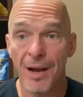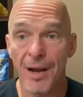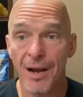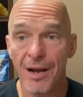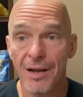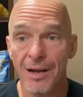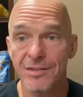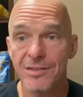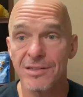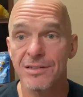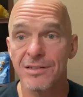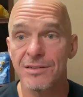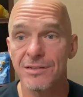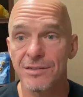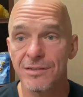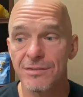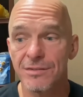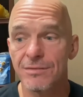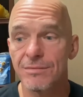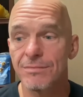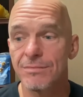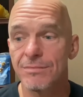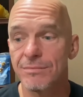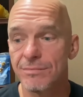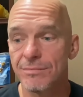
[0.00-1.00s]
we're coming or
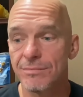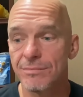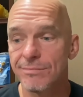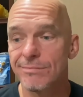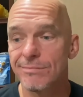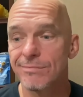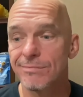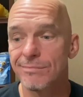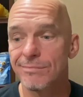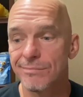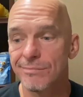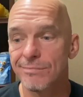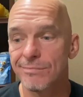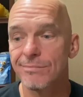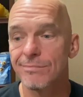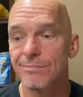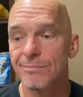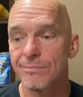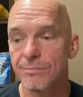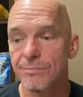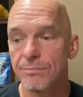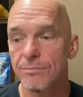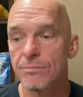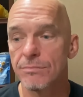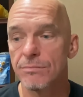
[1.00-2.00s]
going but
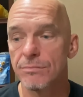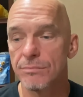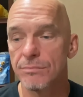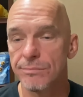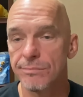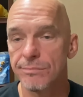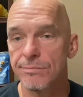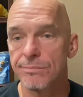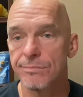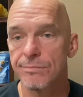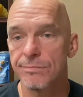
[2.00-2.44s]
we thought the other